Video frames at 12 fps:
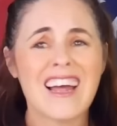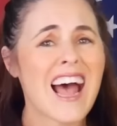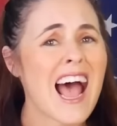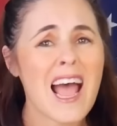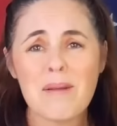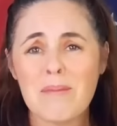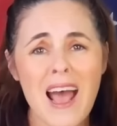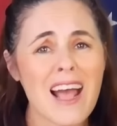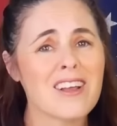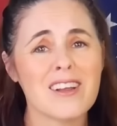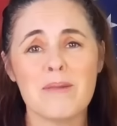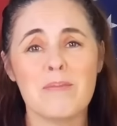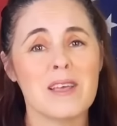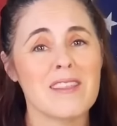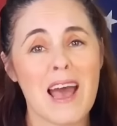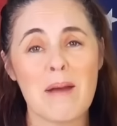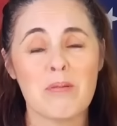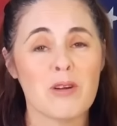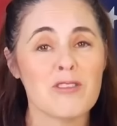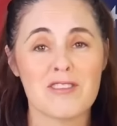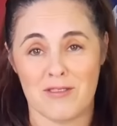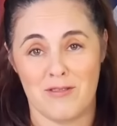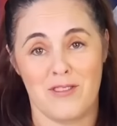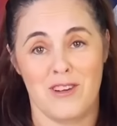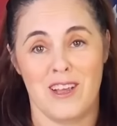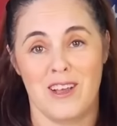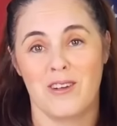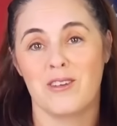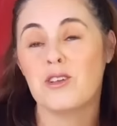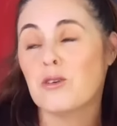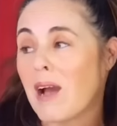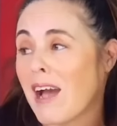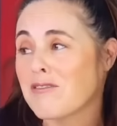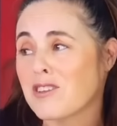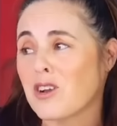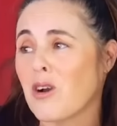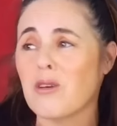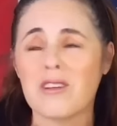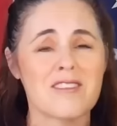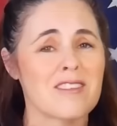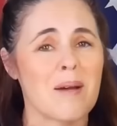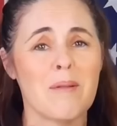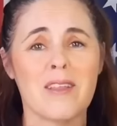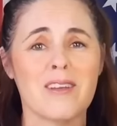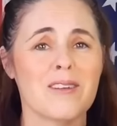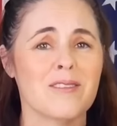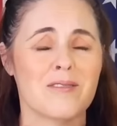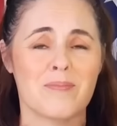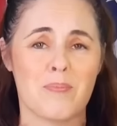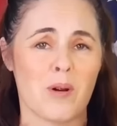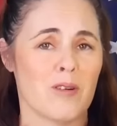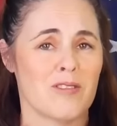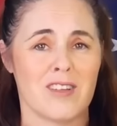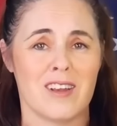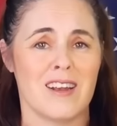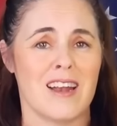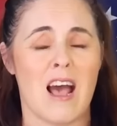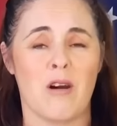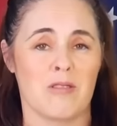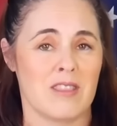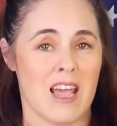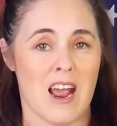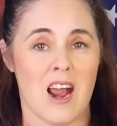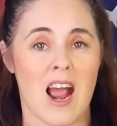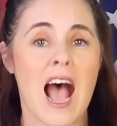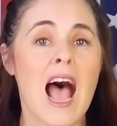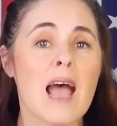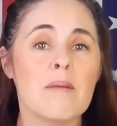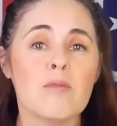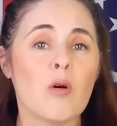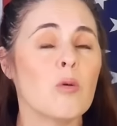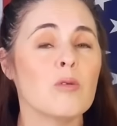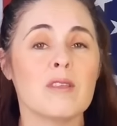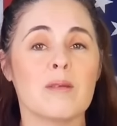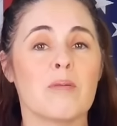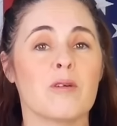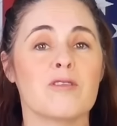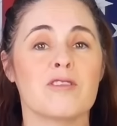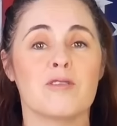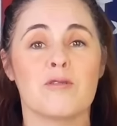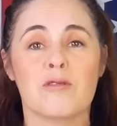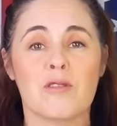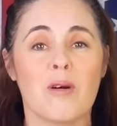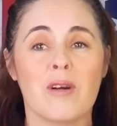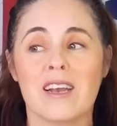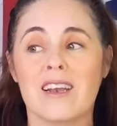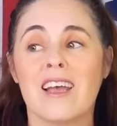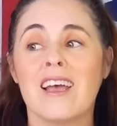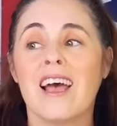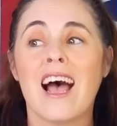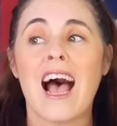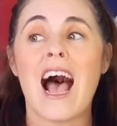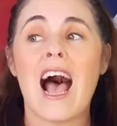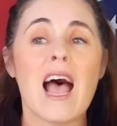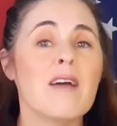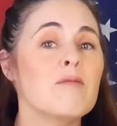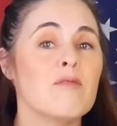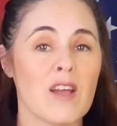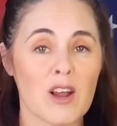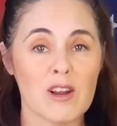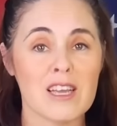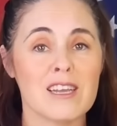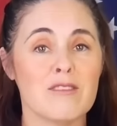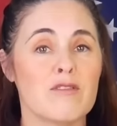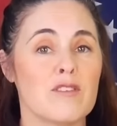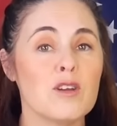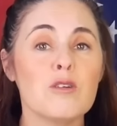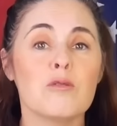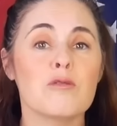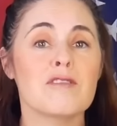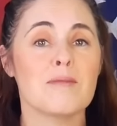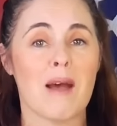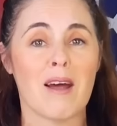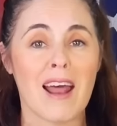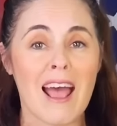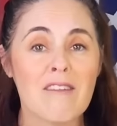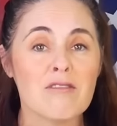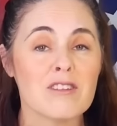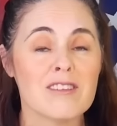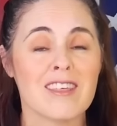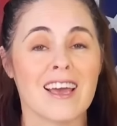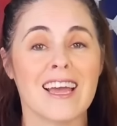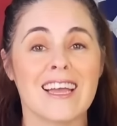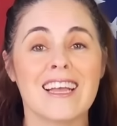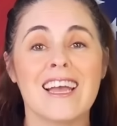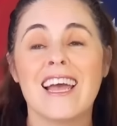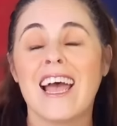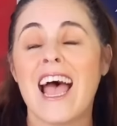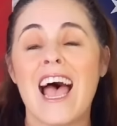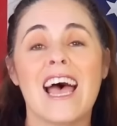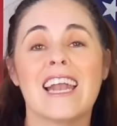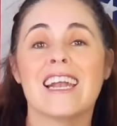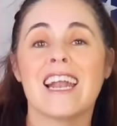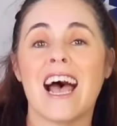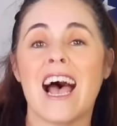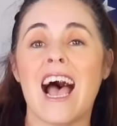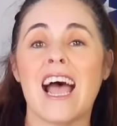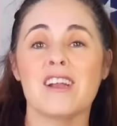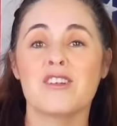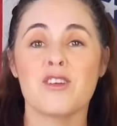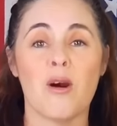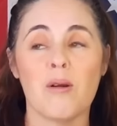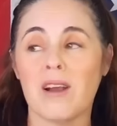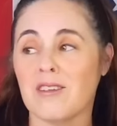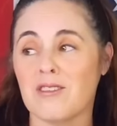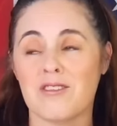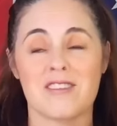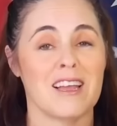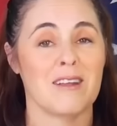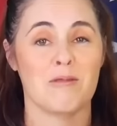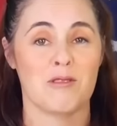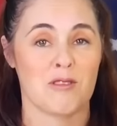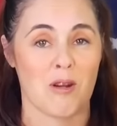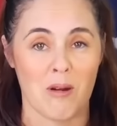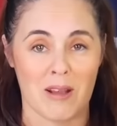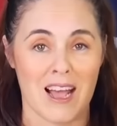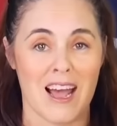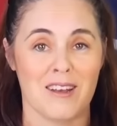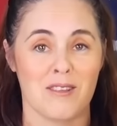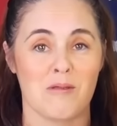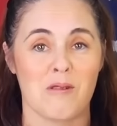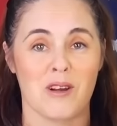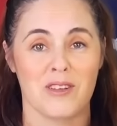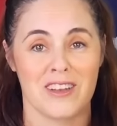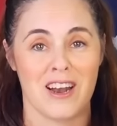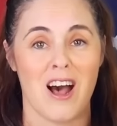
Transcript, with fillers: I'm not going to be that person for you. You have to go to some other person out there. I'm the only the person who's going, I'm very confused about everything and I don't understand what's going on in the world at